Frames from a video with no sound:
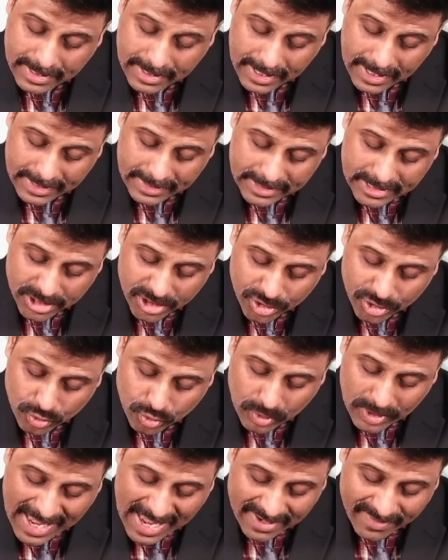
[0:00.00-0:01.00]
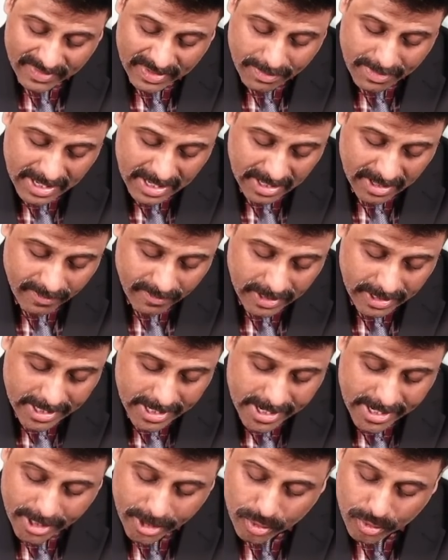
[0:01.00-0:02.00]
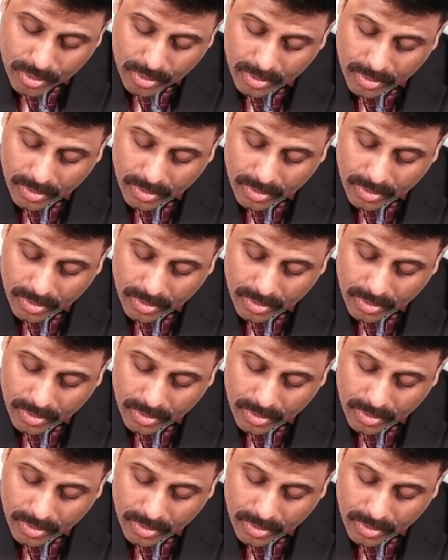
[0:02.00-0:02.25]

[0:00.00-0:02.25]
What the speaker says: And this 2 lakh will be converted into